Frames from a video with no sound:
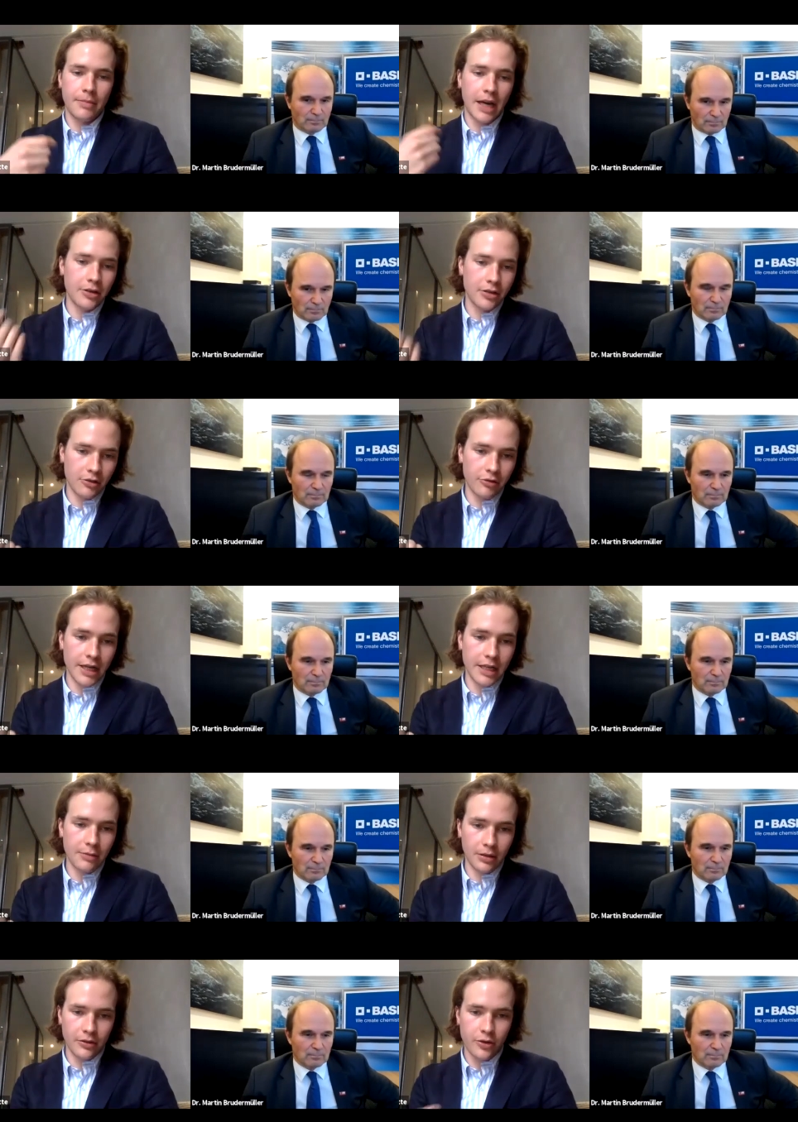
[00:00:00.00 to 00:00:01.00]

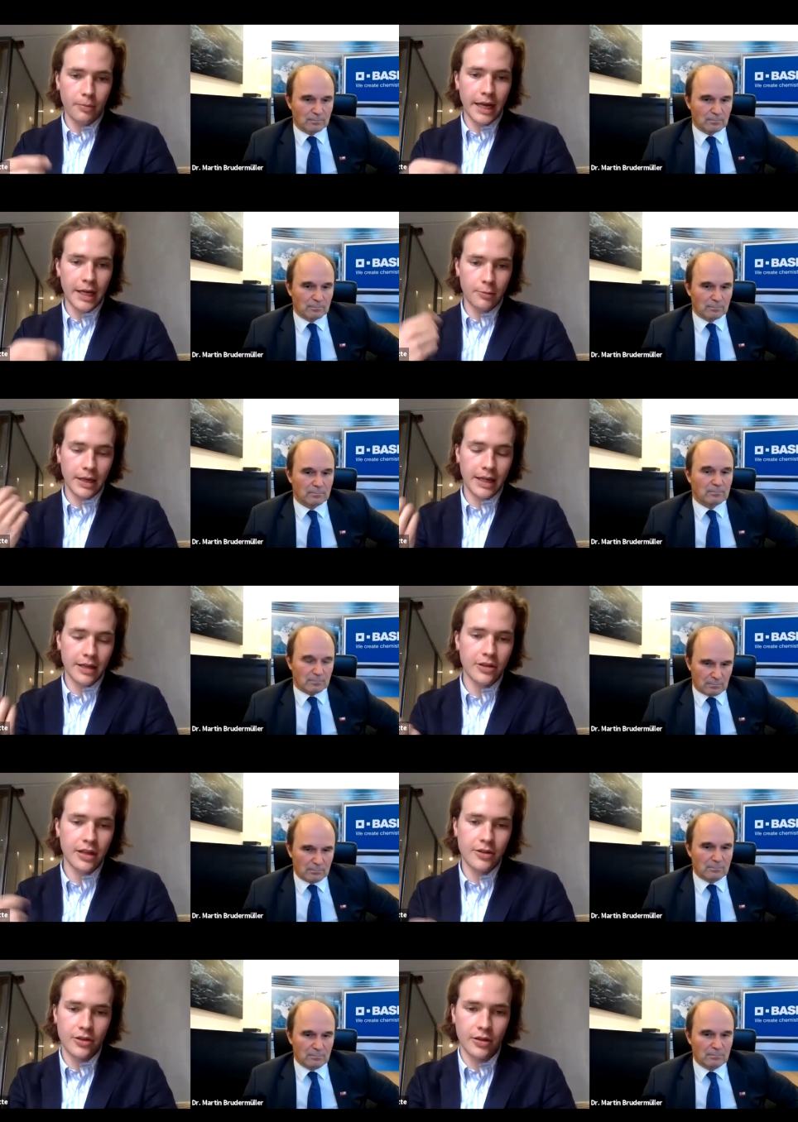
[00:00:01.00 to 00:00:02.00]
Speaker 1: biodegradable, so
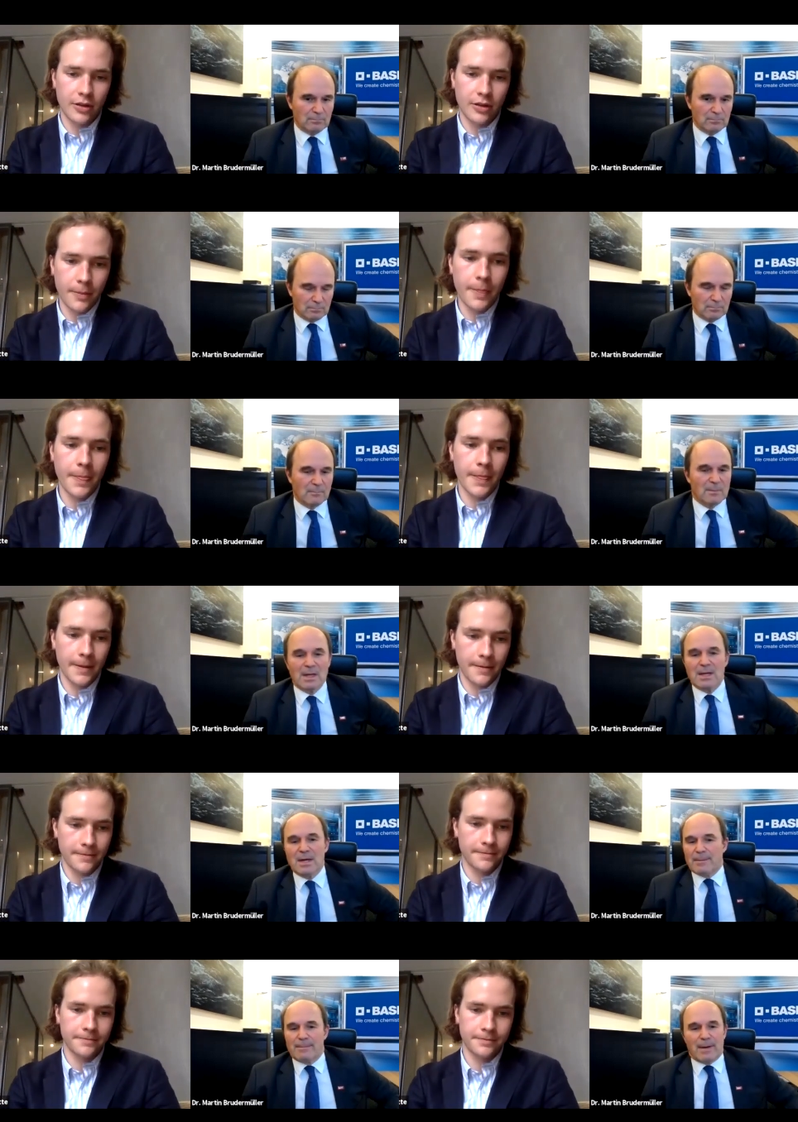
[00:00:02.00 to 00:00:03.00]
bioplastics.
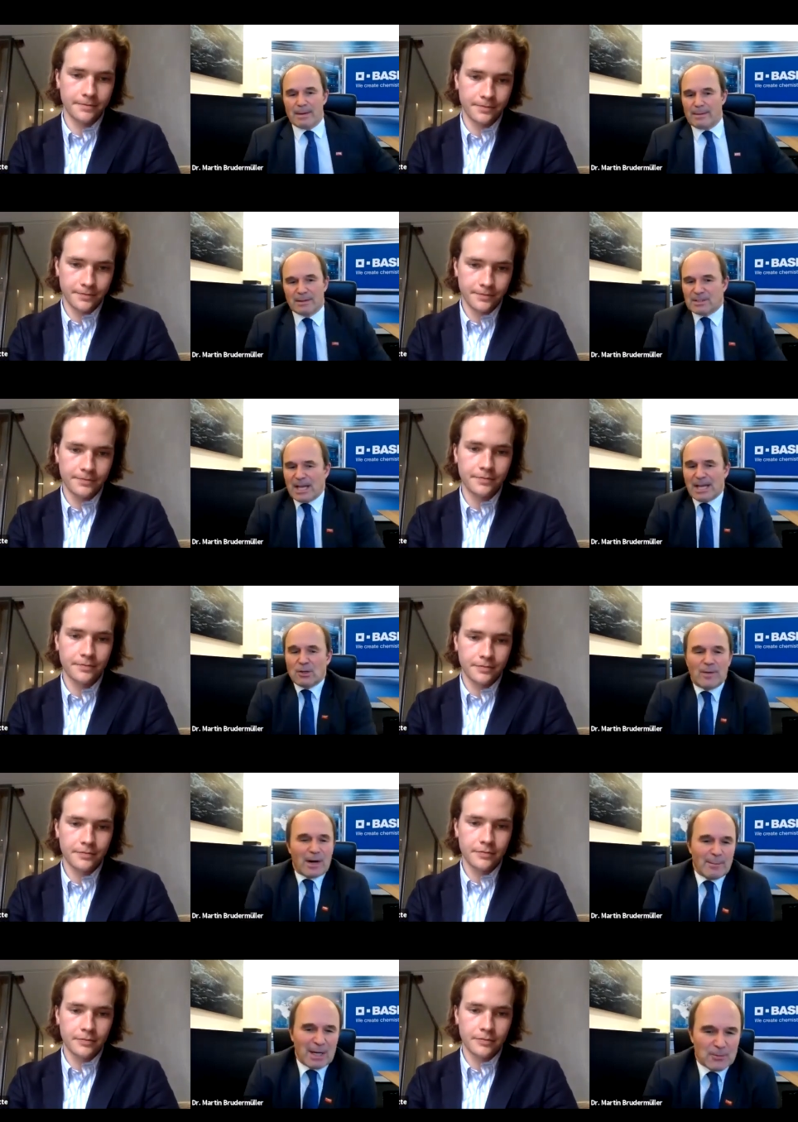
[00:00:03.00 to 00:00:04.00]
Speaker 2: Thank you
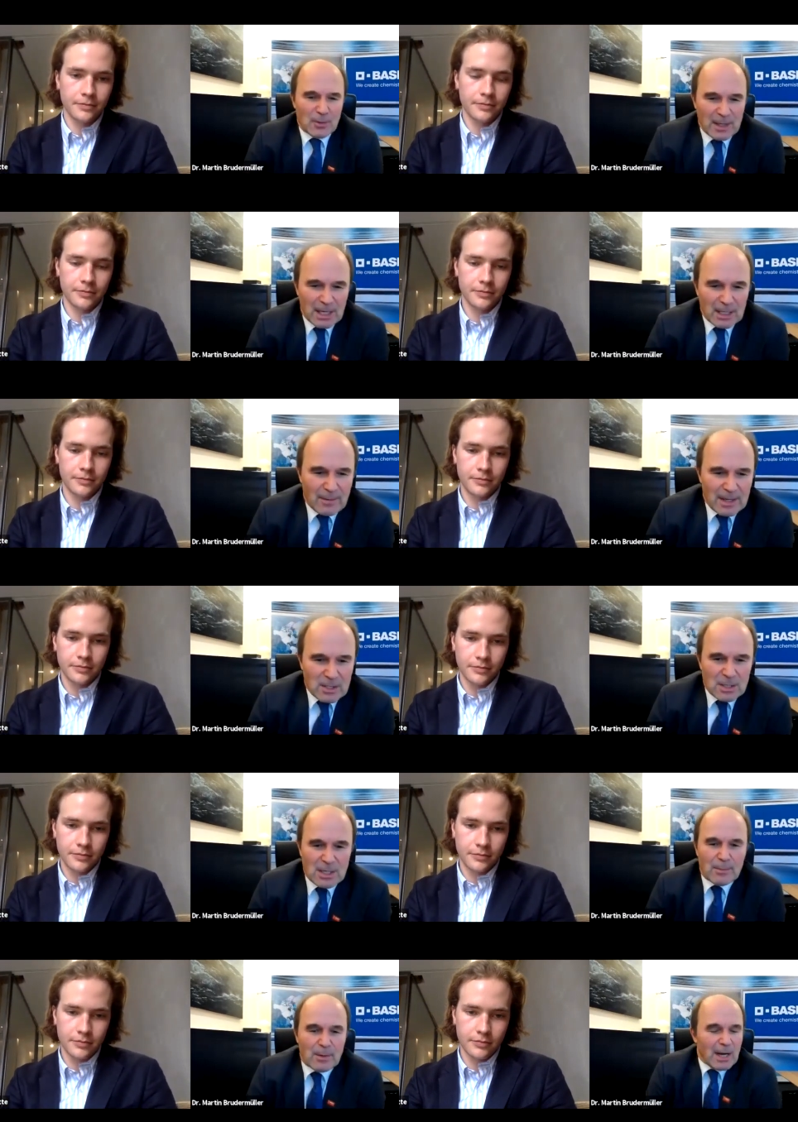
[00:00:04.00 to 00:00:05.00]
very much for that question,
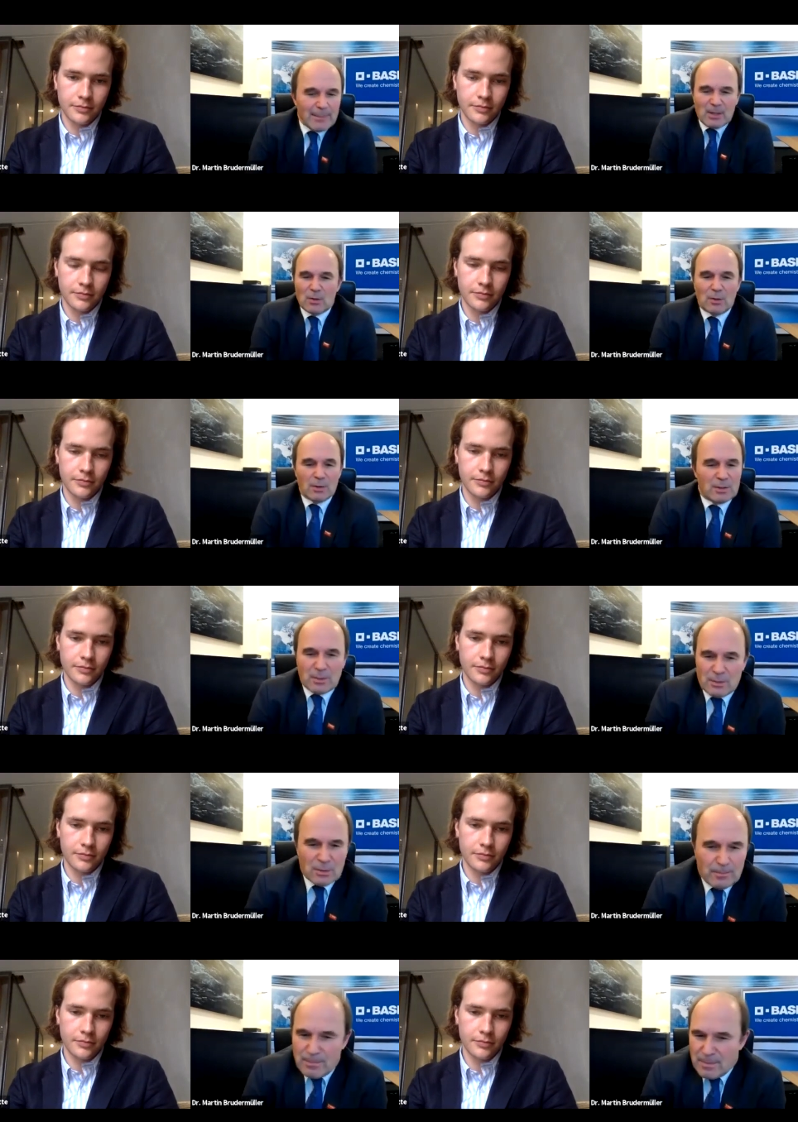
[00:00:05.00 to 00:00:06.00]
Leopold. I mean, you you,
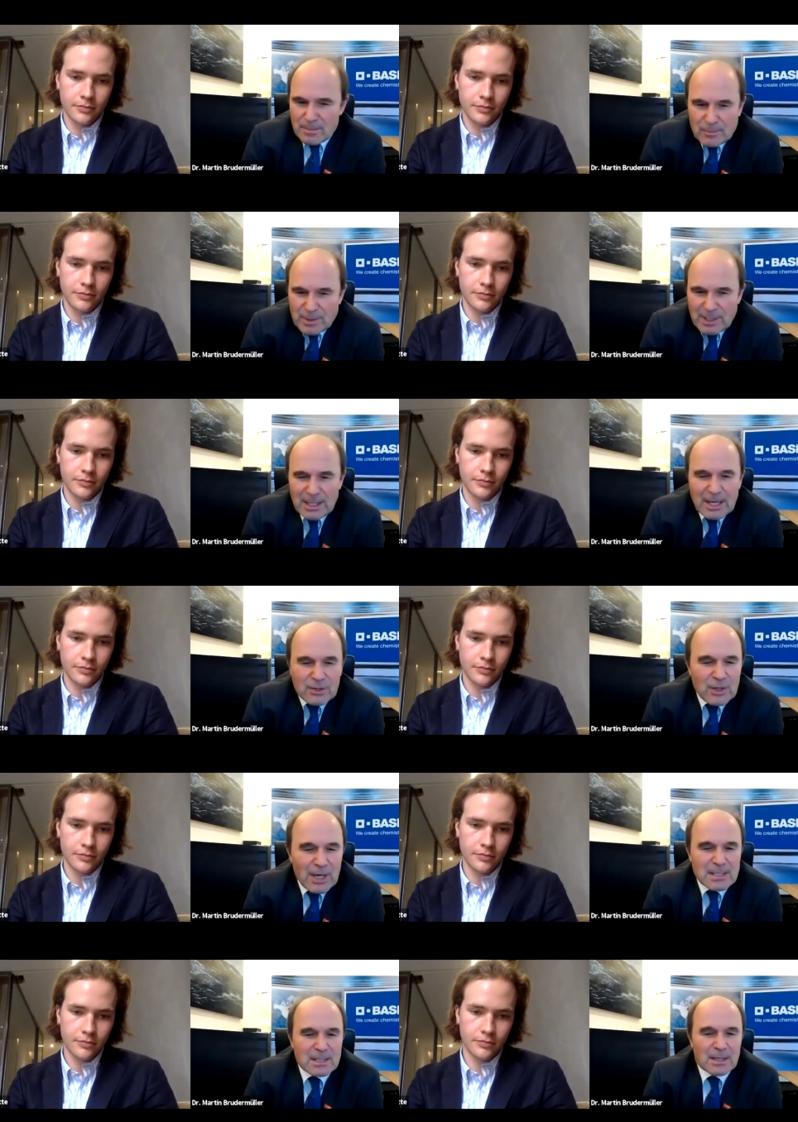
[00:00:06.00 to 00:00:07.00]
you really
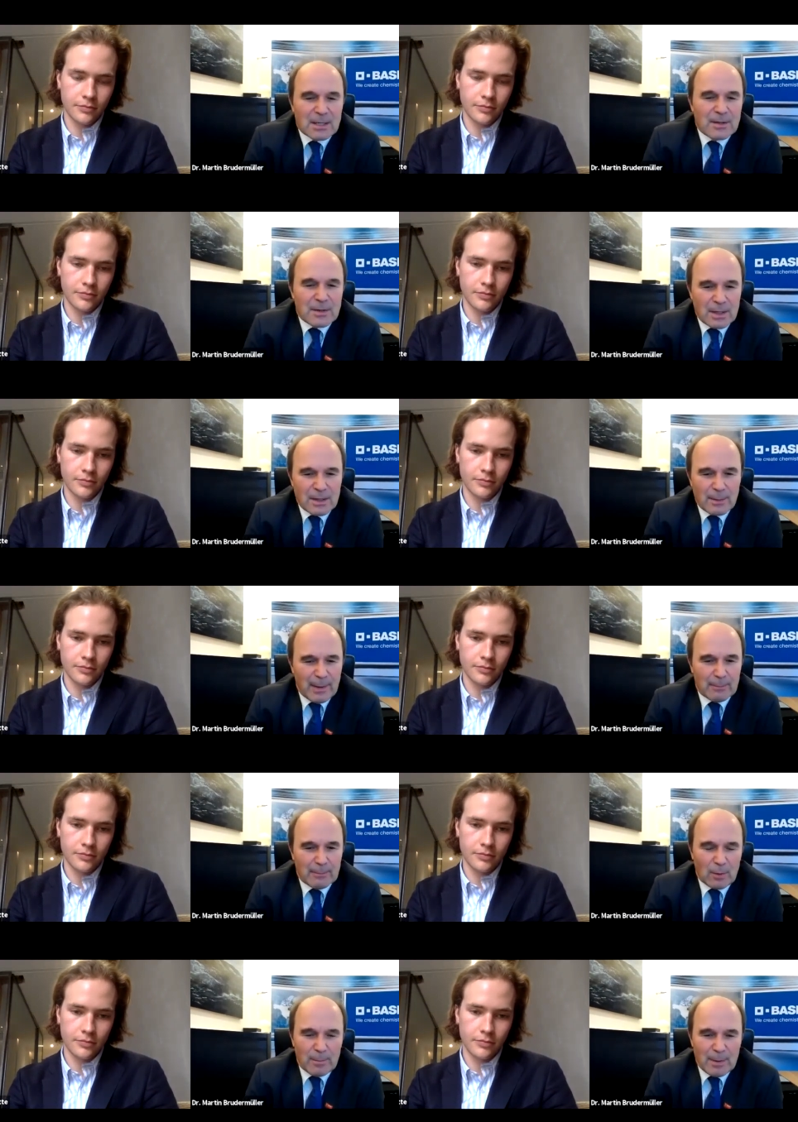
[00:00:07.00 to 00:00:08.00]
addressed the, the, the big
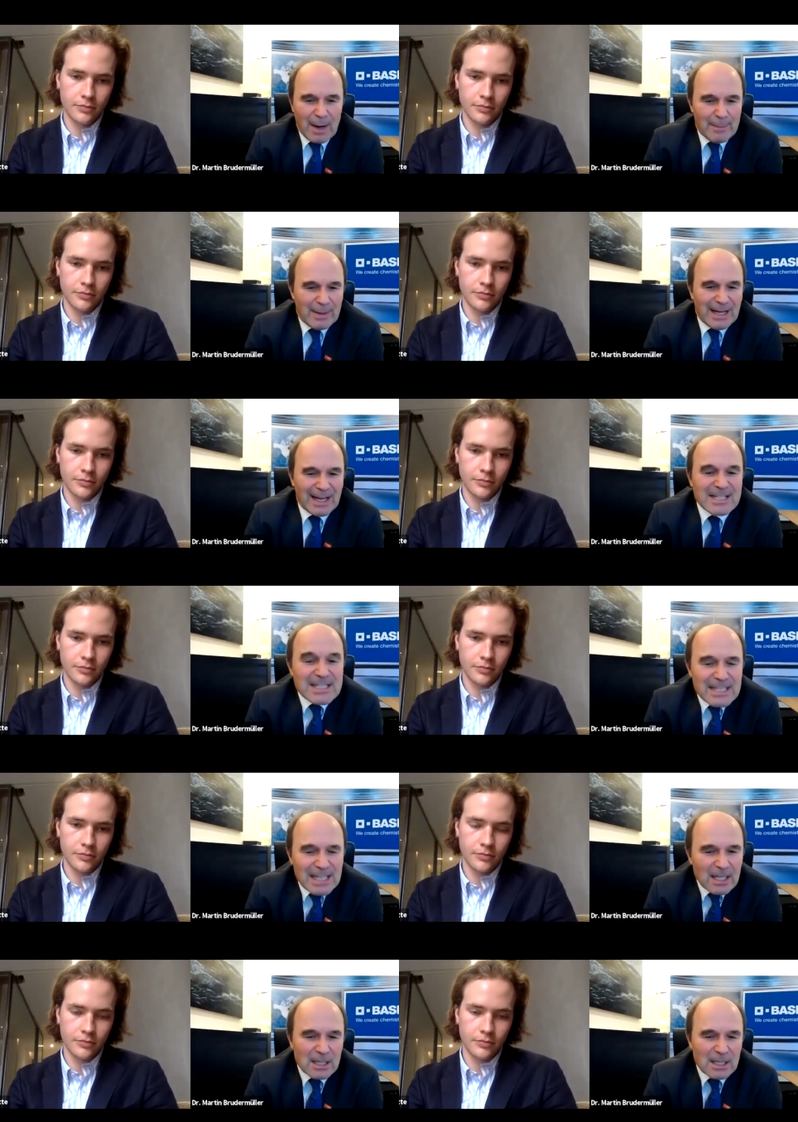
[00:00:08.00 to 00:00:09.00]
problem. I mean, a single